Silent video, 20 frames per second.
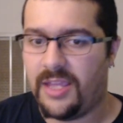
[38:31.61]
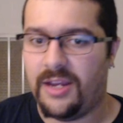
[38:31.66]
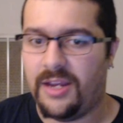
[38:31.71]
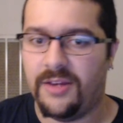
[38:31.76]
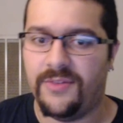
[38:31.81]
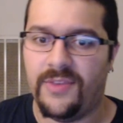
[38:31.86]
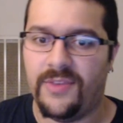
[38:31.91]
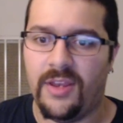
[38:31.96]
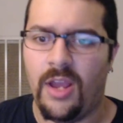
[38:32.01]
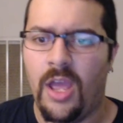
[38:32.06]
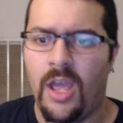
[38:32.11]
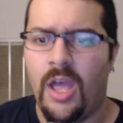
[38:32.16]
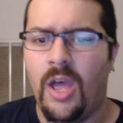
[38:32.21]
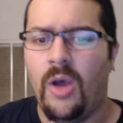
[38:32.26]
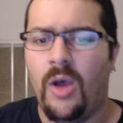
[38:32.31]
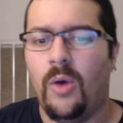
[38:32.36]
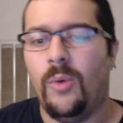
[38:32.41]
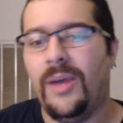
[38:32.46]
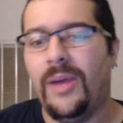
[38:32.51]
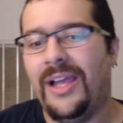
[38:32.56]
here and said,
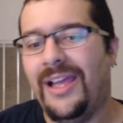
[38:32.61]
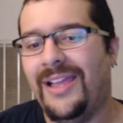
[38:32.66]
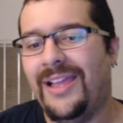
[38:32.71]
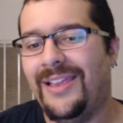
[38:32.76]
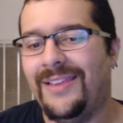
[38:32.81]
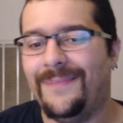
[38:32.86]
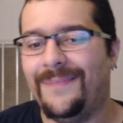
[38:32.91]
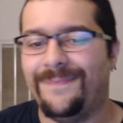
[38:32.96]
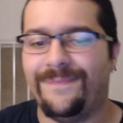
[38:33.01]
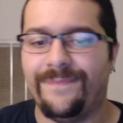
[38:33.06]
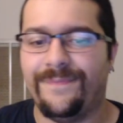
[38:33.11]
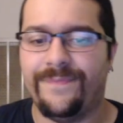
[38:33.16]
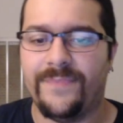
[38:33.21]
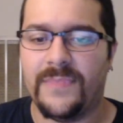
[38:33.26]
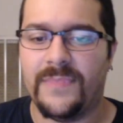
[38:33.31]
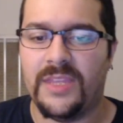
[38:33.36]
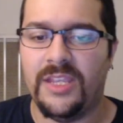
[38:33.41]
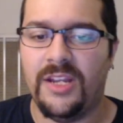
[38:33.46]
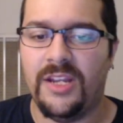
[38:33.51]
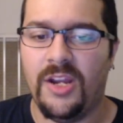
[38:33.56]
well,
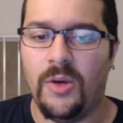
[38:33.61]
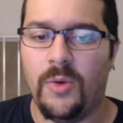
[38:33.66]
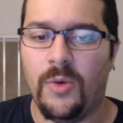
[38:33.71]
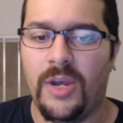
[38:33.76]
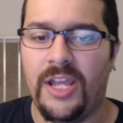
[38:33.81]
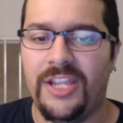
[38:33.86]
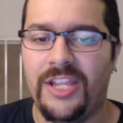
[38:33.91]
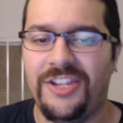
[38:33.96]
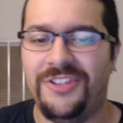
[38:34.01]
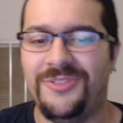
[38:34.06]
you know what?